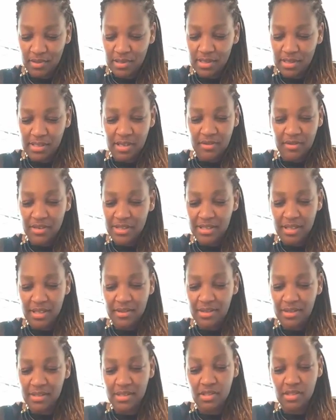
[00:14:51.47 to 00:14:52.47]
Seriously,
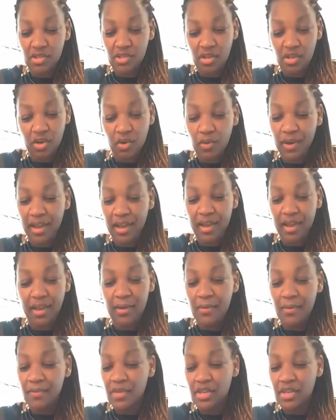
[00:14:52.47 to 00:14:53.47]
this is so quick.
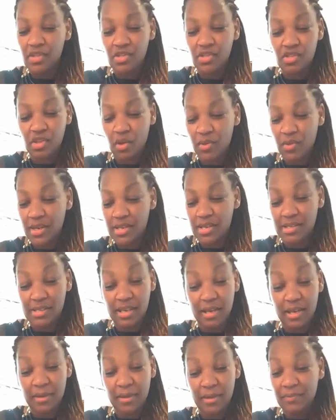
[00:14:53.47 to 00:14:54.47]
It's so
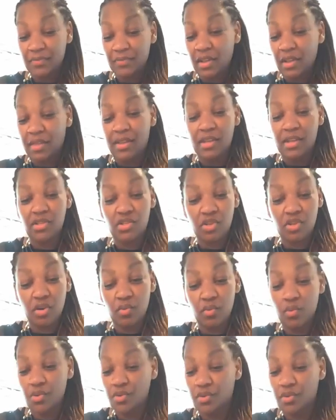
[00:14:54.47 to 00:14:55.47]
easy. They're so
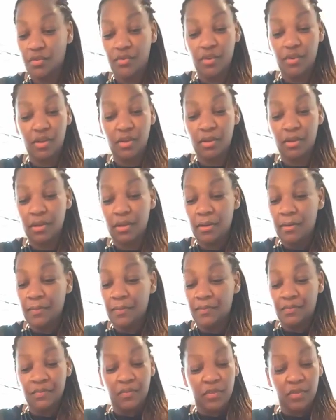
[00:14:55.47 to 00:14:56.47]
wonderful.
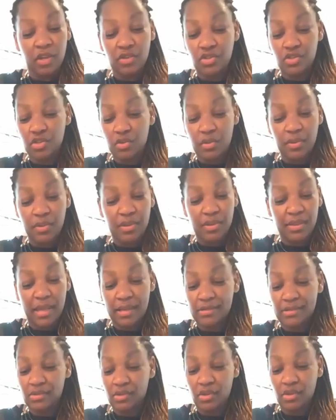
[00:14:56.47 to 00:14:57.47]
Do it with
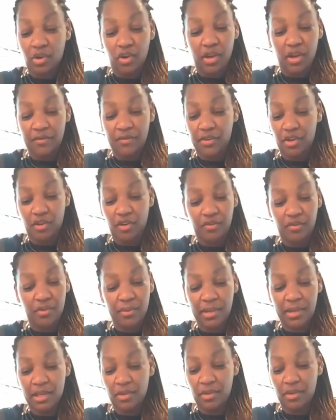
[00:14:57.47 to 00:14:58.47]
natural yogurt if you're not
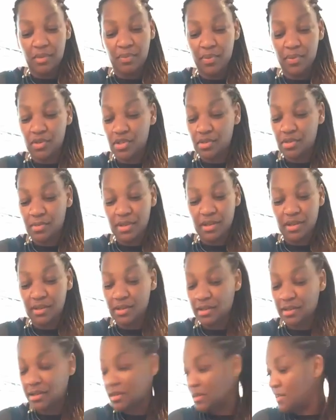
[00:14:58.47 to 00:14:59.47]
familiar with
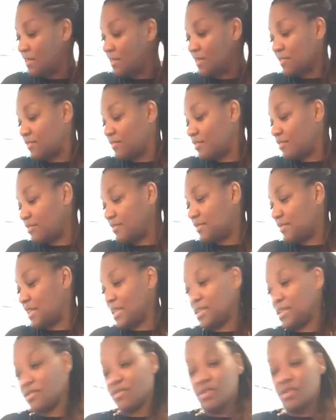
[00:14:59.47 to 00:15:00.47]
buttermilk.
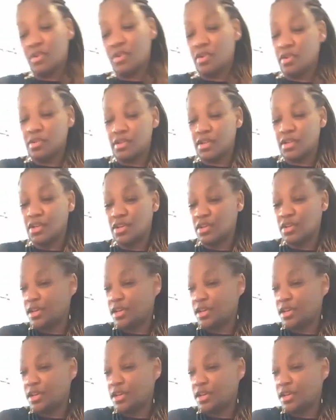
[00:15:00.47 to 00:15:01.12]
These are all, you know,